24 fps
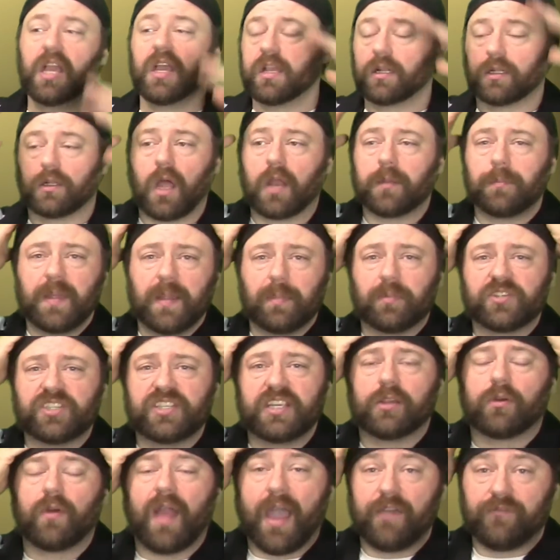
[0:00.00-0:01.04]
A lot of people
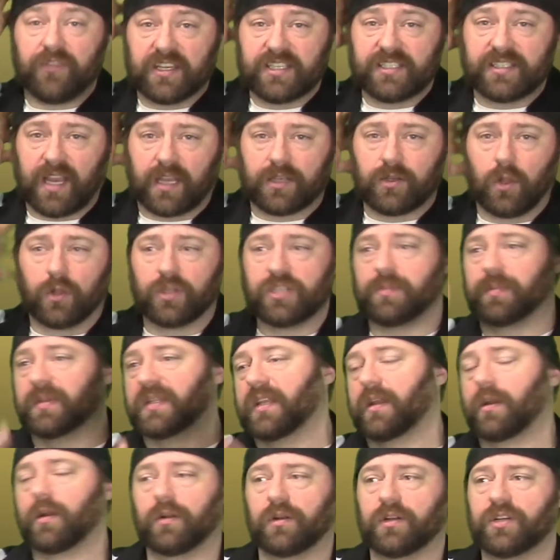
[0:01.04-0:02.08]
see graphics technology, but
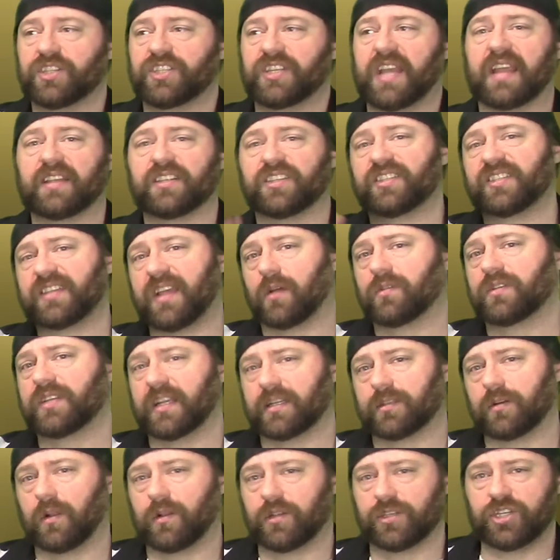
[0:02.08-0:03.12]
they don't understand sound
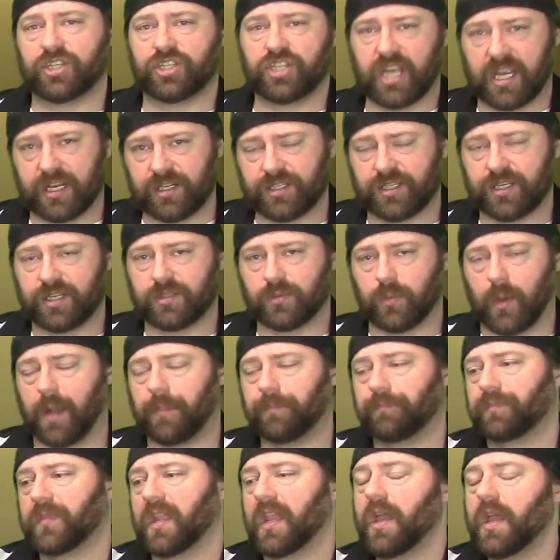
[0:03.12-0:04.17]
technology changed as well.
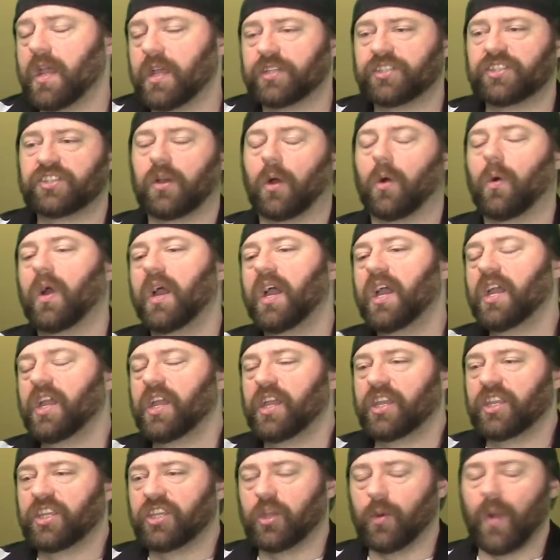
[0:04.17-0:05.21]
So
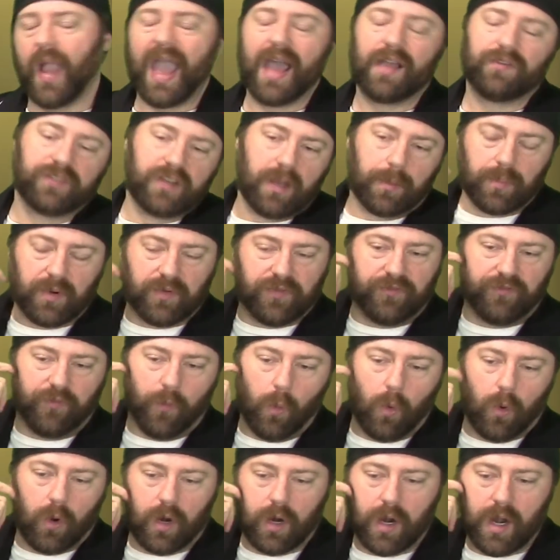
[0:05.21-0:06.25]
you have number
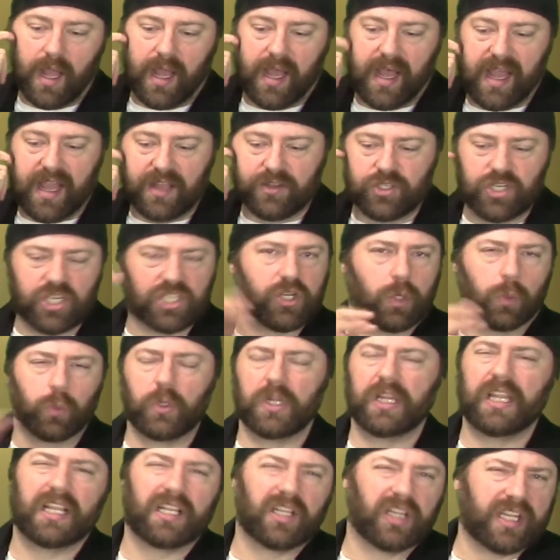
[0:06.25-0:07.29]
4, just a
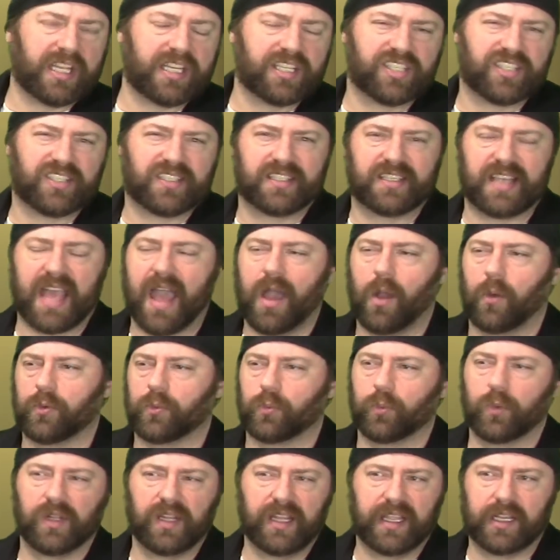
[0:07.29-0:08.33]
really clean
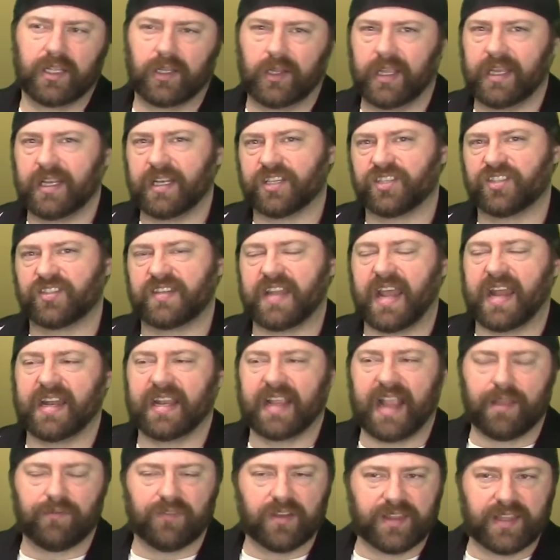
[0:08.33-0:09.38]
sound, really clean
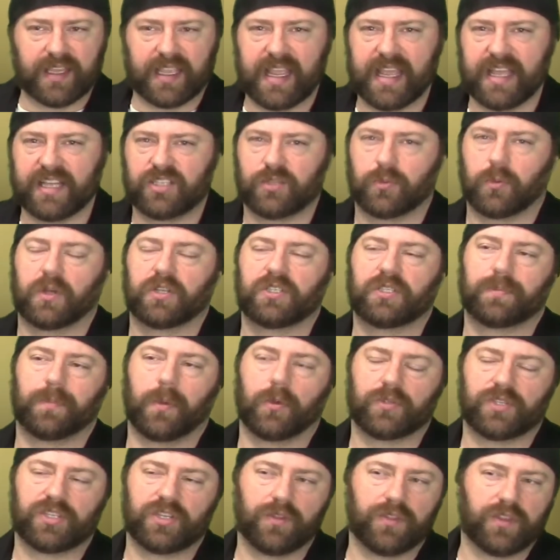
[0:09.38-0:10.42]
aesthetic. Everything hits where it's
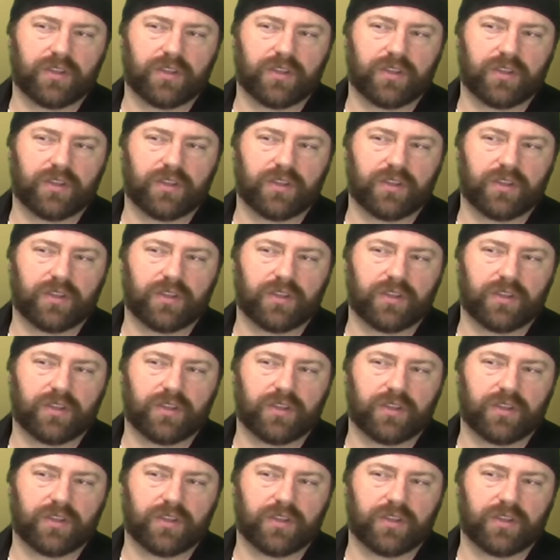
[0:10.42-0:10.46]
supposed to.